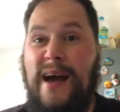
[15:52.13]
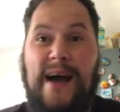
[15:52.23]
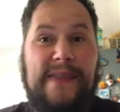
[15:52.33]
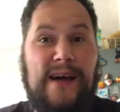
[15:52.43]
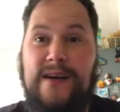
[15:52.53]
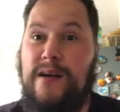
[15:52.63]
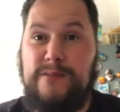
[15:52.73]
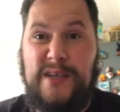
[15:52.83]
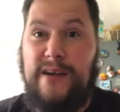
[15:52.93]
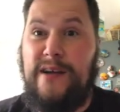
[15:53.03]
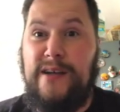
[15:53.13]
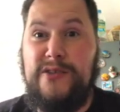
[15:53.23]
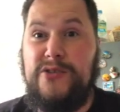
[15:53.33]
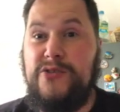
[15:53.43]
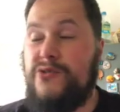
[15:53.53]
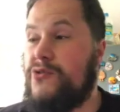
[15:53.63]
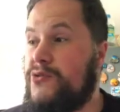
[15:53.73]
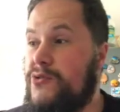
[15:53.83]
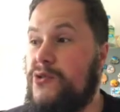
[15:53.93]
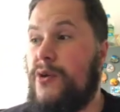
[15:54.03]
and that comes out at
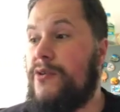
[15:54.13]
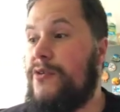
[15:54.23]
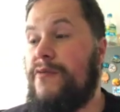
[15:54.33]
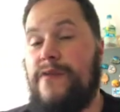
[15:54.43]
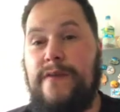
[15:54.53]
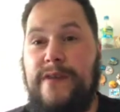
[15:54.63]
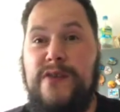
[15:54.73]
250.